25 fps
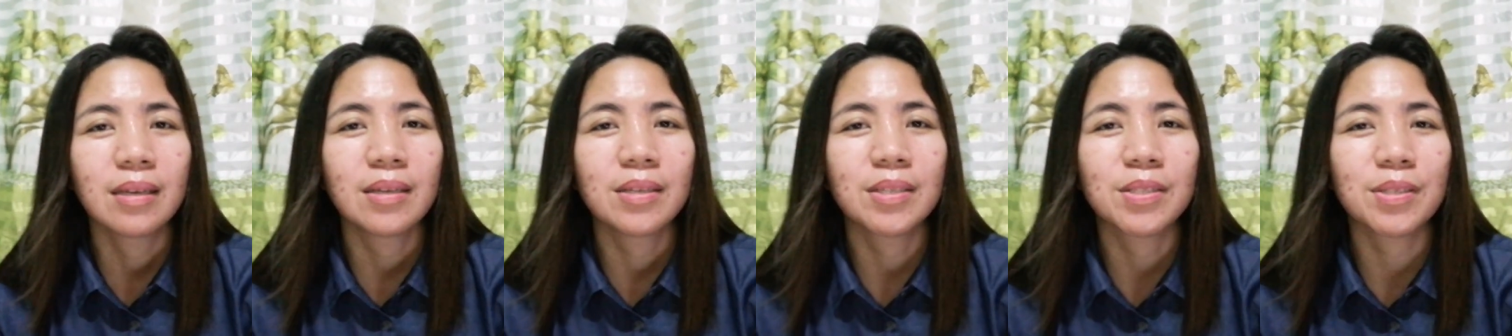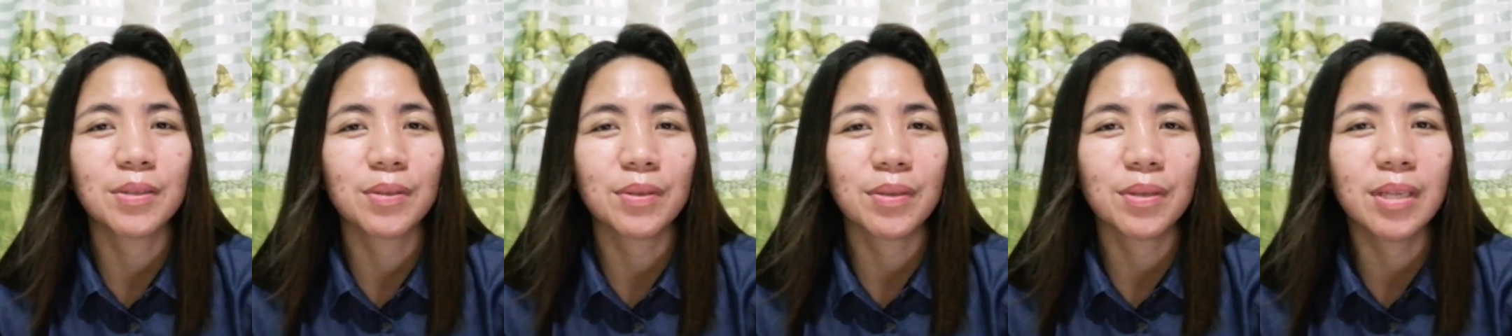
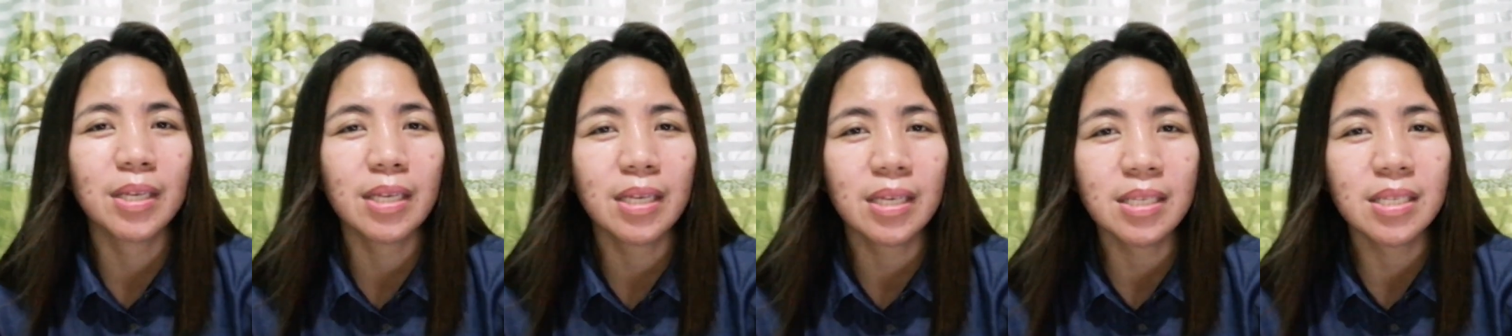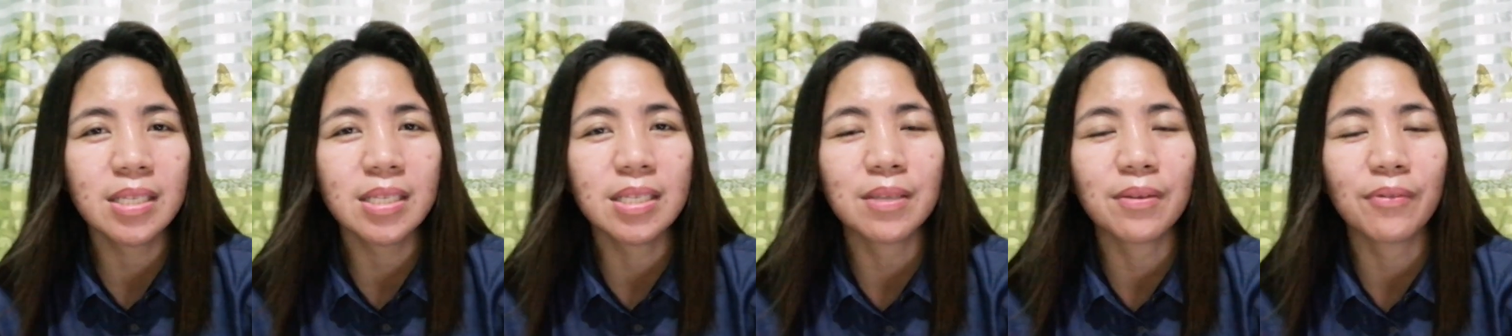So
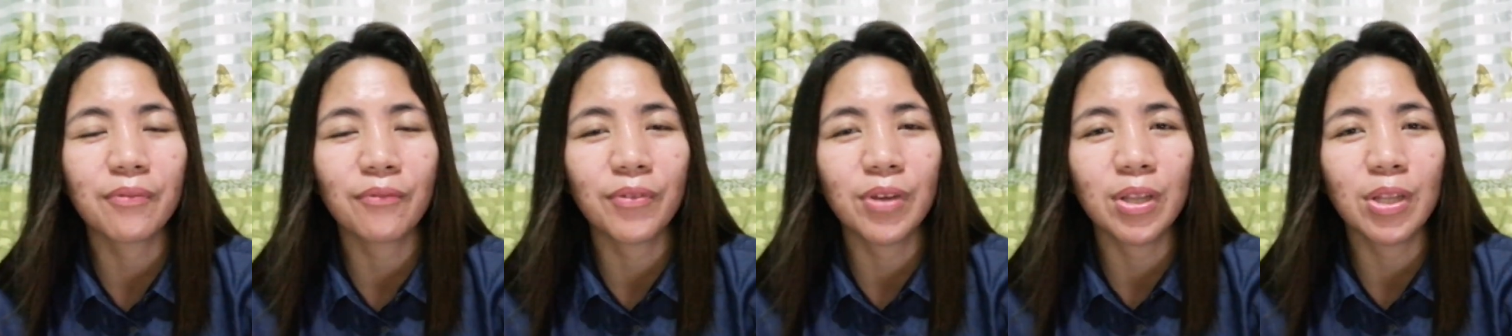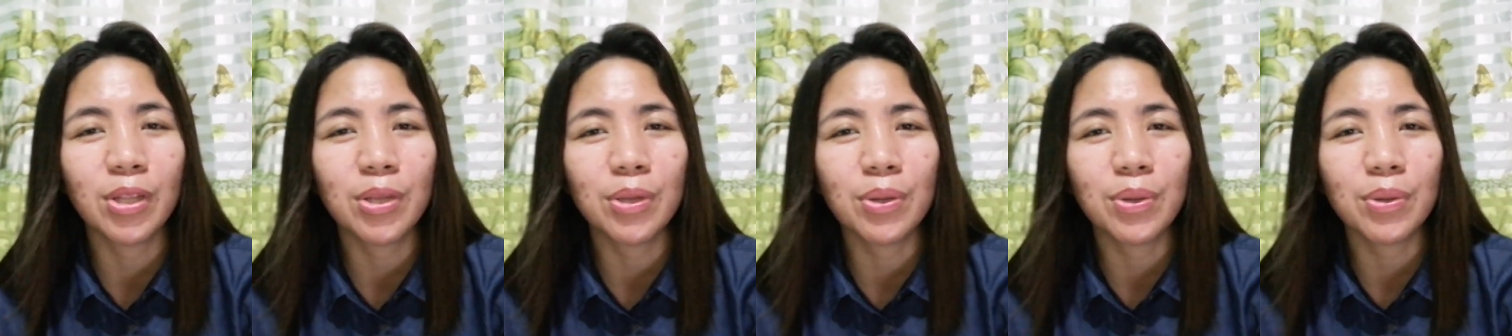this
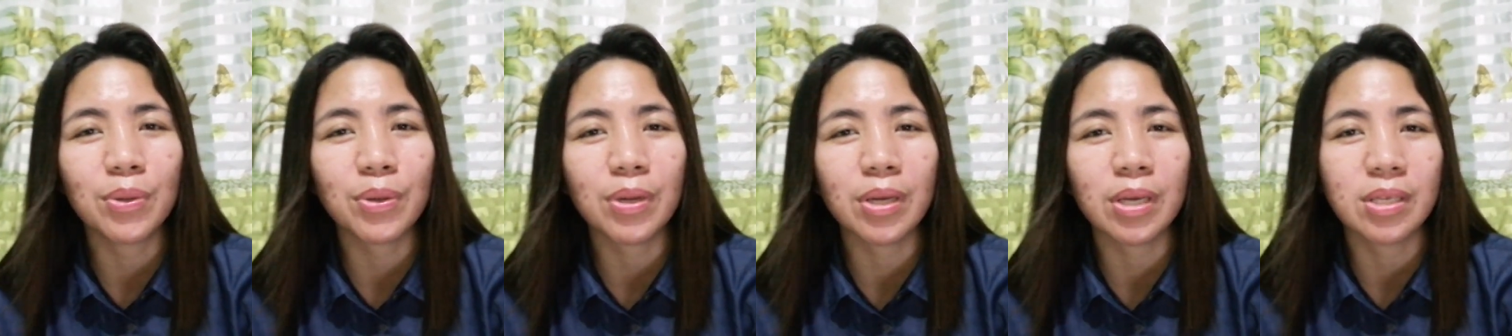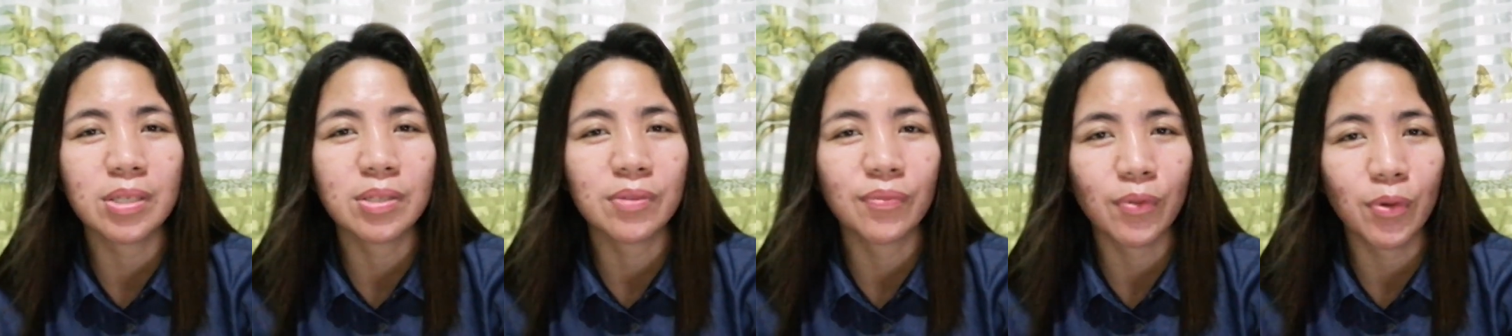video
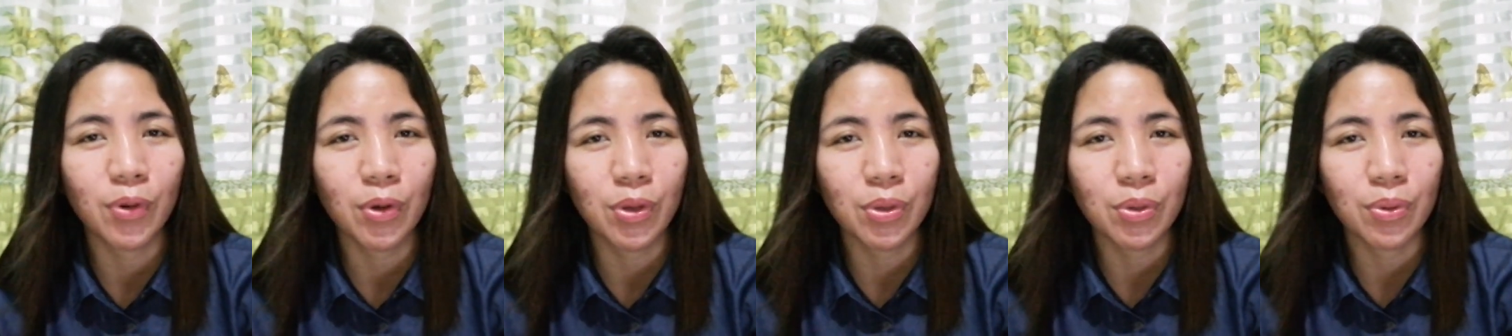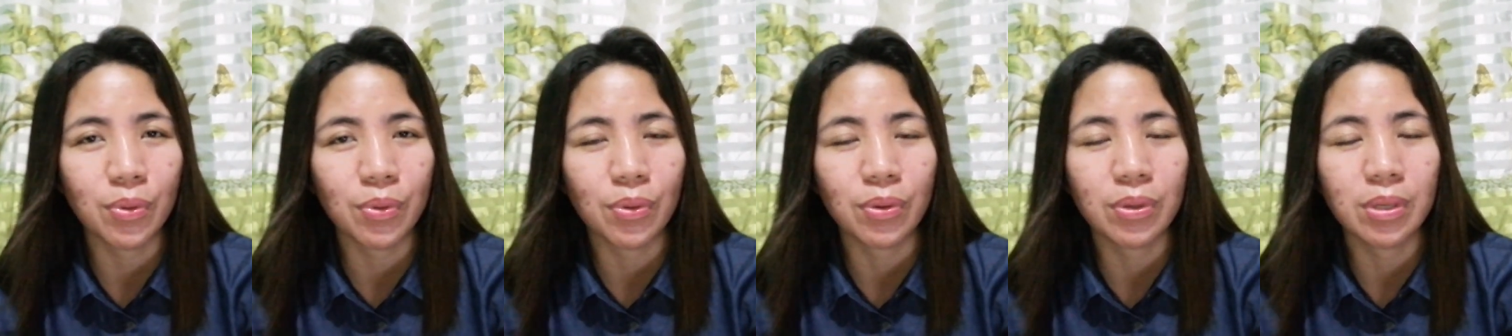is for
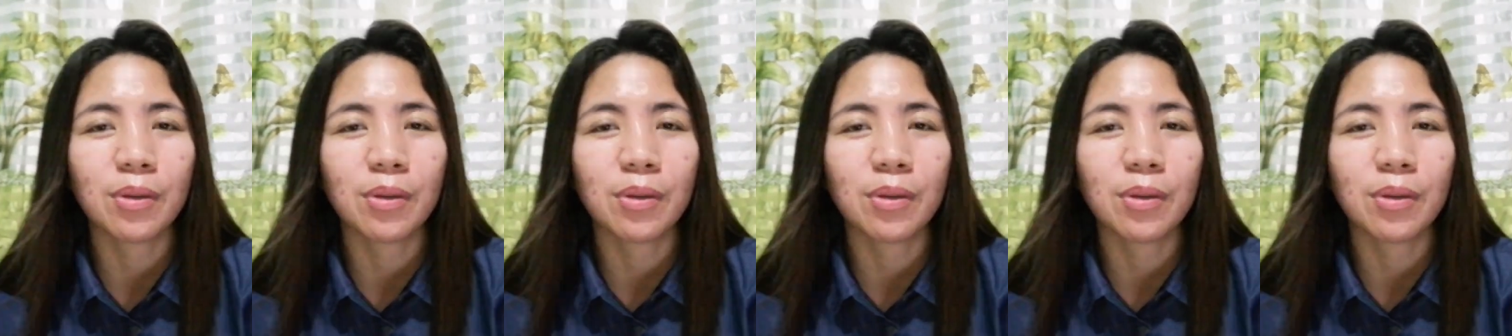you.